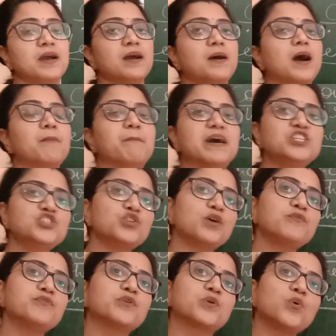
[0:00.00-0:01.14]
A bunch
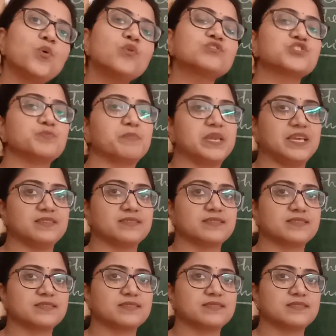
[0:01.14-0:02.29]
of crooks
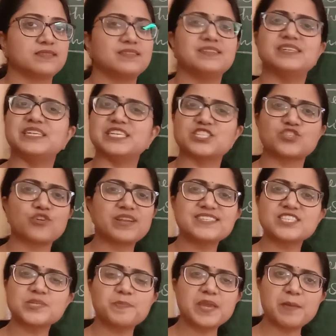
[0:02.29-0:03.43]
means
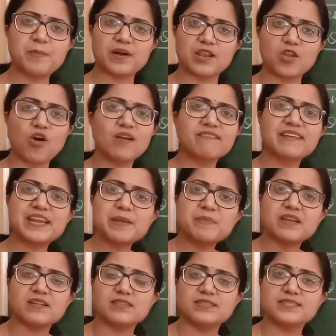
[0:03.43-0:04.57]
dishonest people or
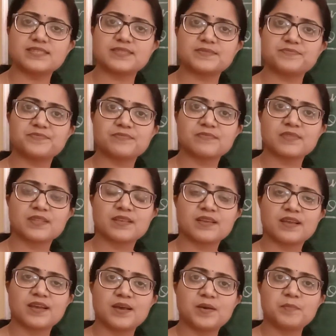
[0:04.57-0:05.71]
criminals,
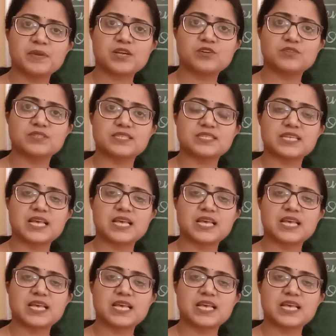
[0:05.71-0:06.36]
because